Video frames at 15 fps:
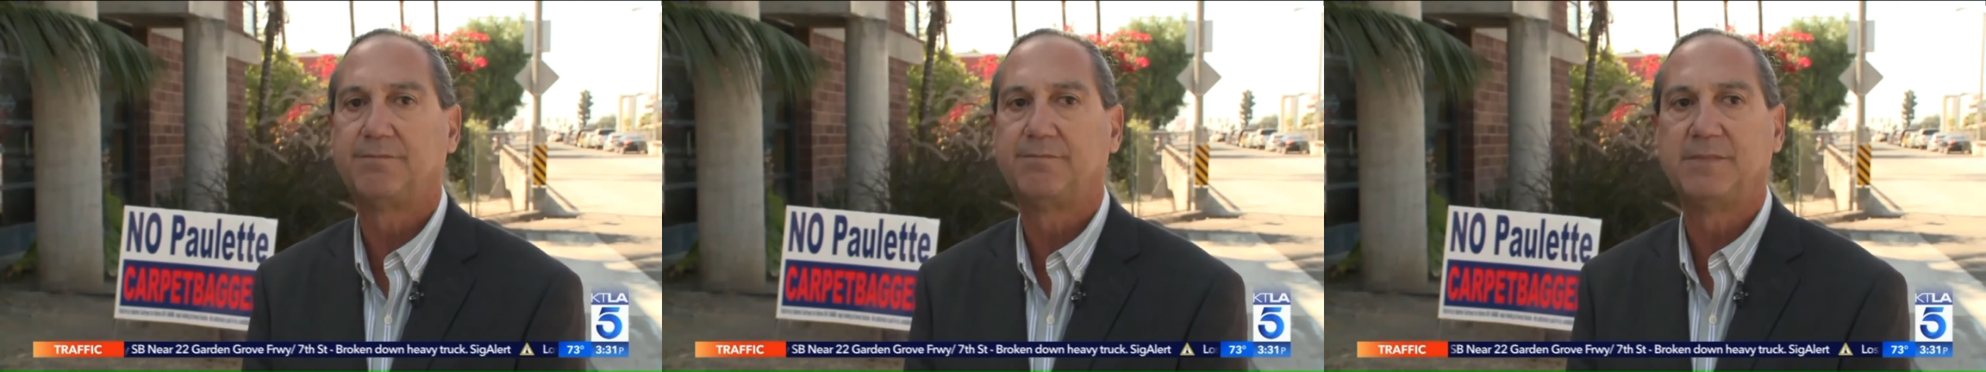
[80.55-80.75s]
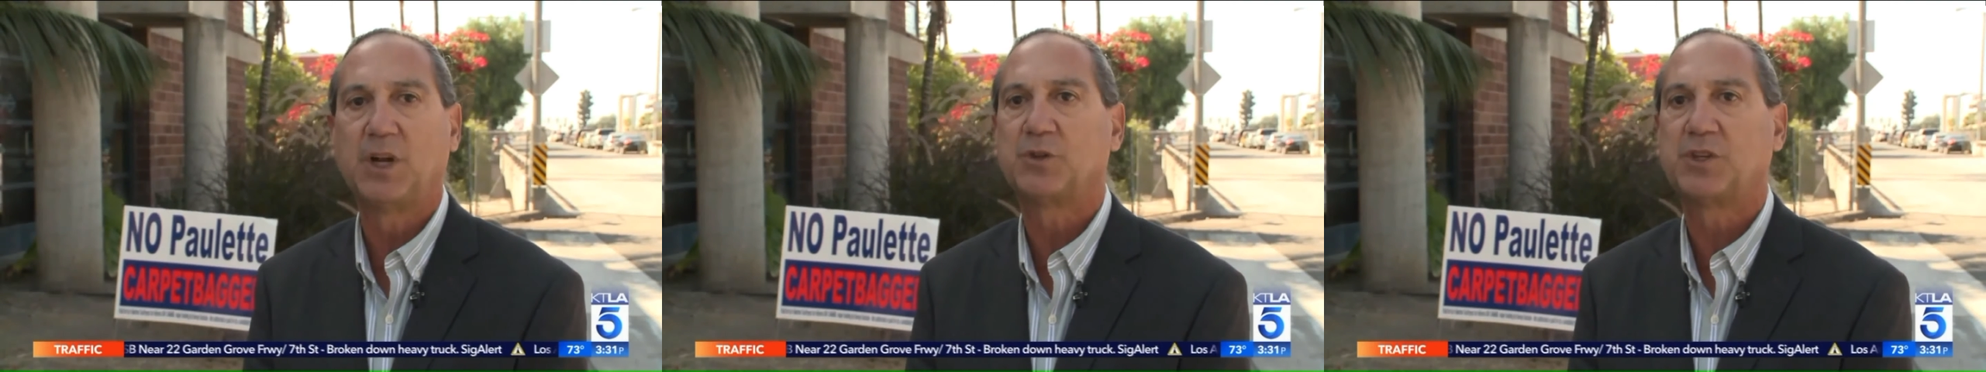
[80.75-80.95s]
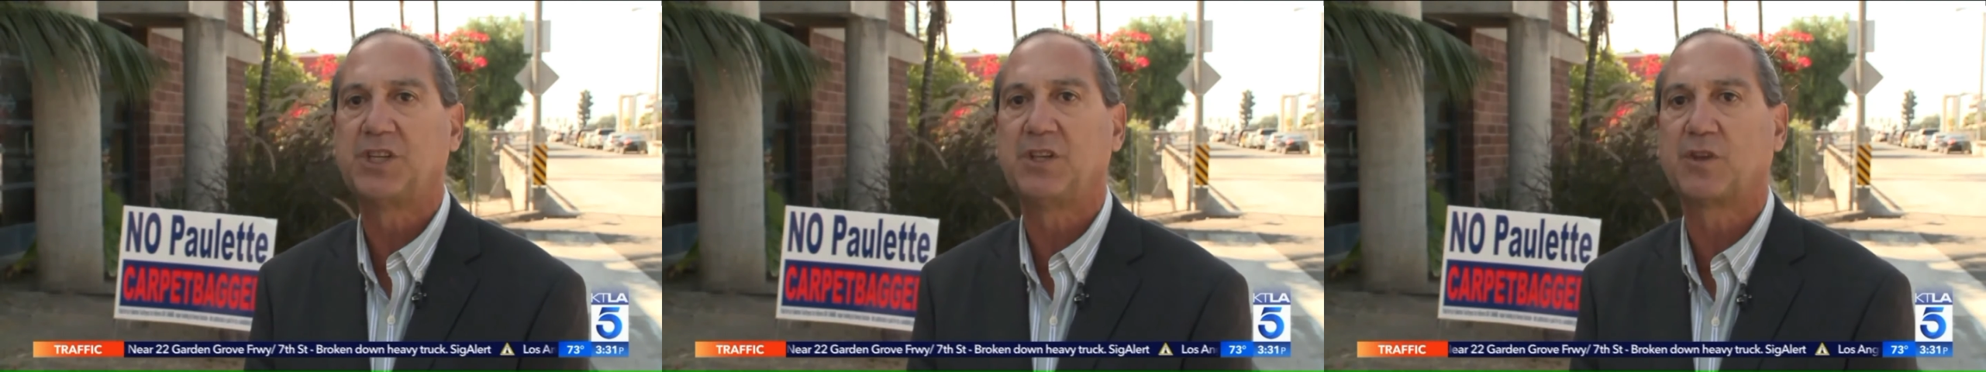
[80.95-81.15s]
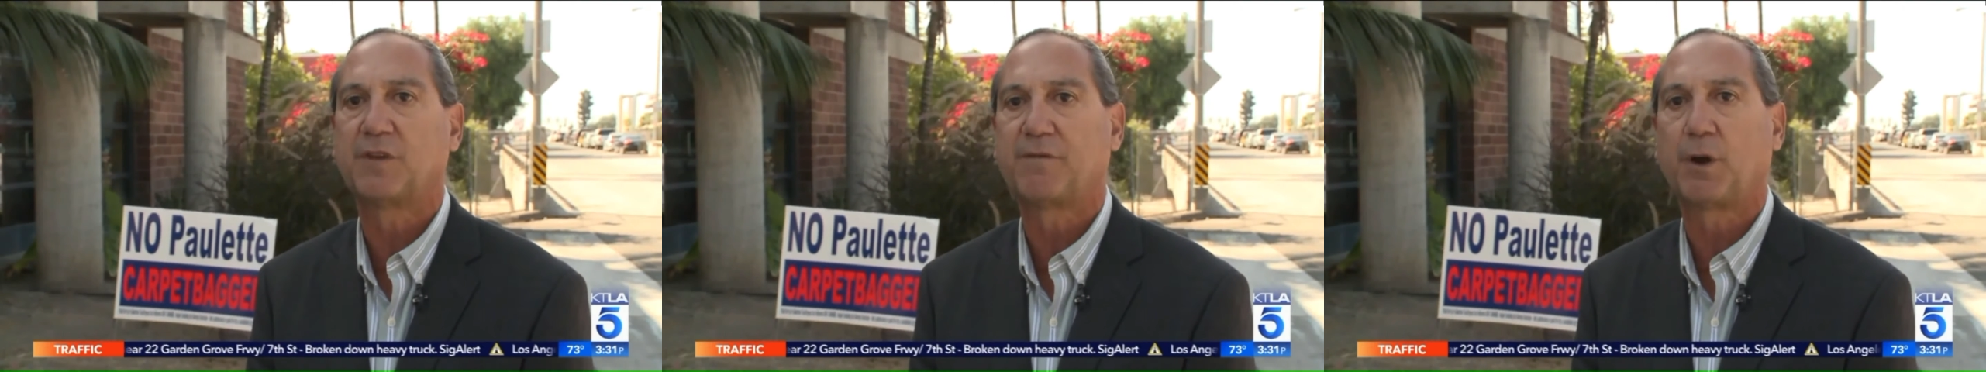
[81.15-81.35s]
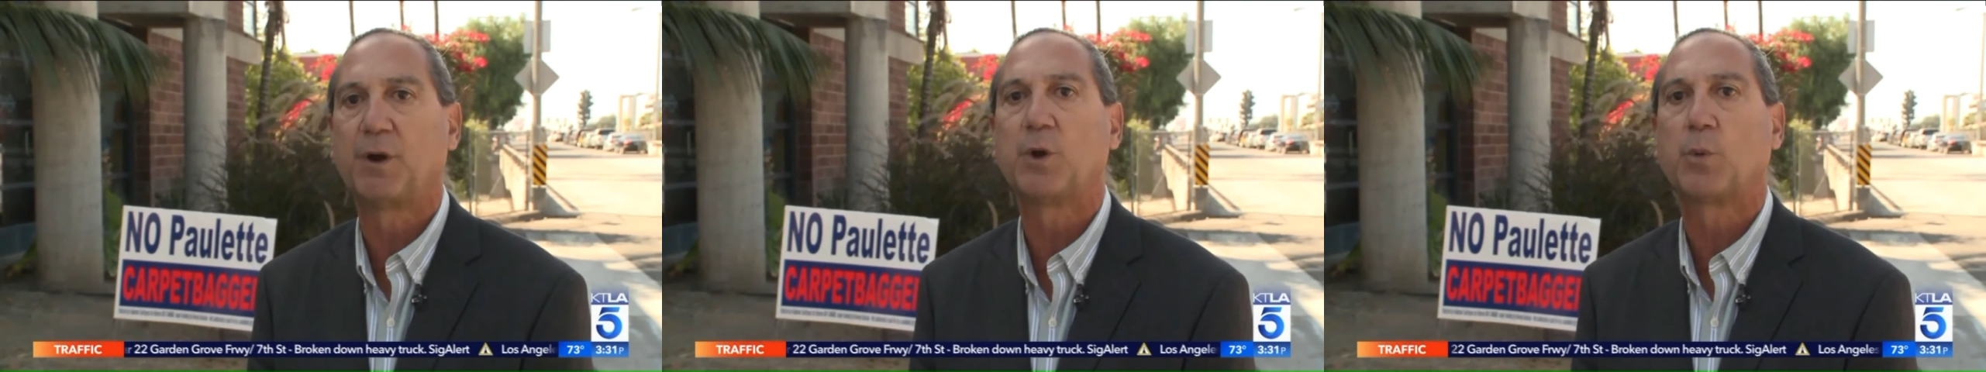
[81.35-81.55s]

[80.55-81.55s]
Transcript: you know, she's a very